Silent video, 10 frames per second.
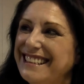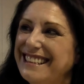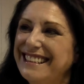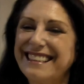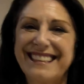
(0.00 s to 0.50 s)

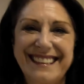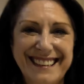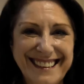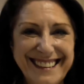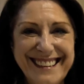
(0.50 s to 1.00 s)

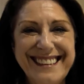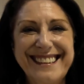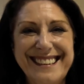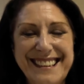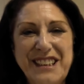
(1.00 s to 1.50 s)

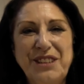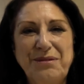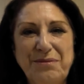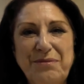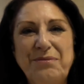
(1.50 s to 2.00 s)

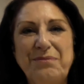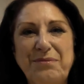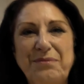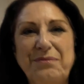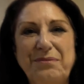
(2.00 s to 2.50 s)

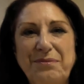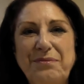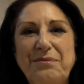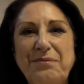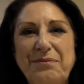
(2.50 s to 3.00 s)

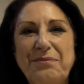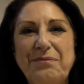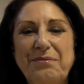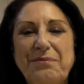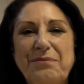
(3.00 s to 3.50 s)

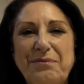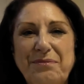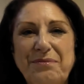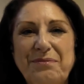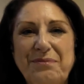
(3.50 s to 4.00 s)

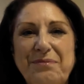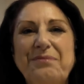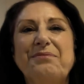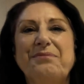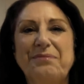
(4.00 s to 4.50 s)

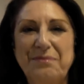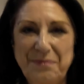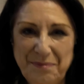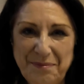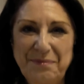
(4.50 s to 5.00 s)

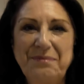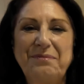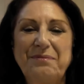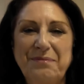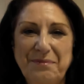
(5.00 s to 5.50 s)

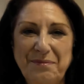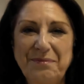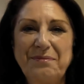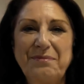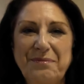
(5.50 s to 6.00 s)

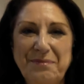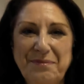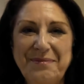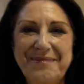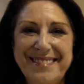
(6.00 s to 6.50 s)

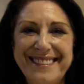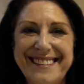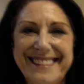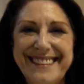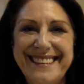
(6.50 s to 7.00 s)

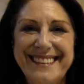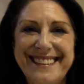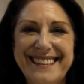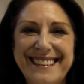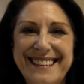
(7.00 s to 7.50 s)

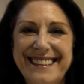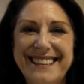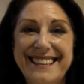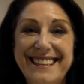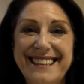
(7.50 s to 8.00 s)
This person isn't speaking.